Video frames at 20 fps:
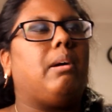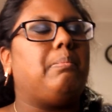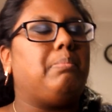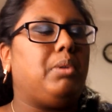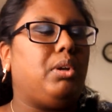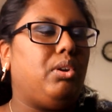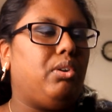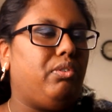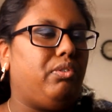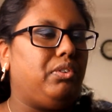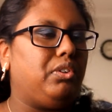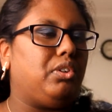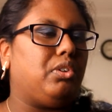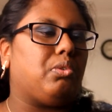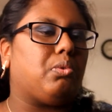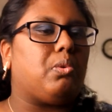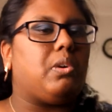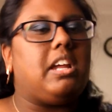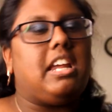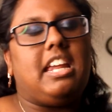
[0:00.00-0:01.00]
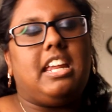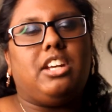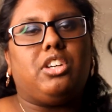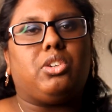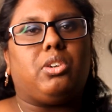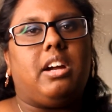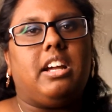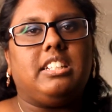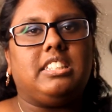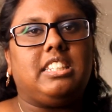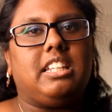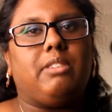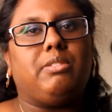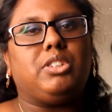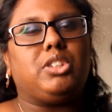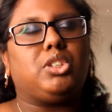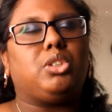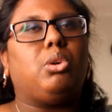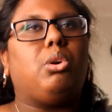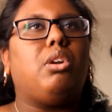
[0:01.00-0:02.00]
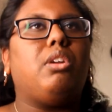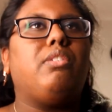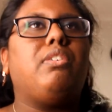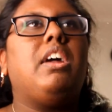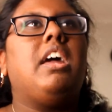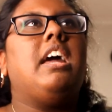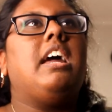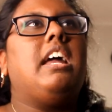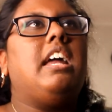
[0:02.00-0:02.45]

a beautiful green dress that was sort of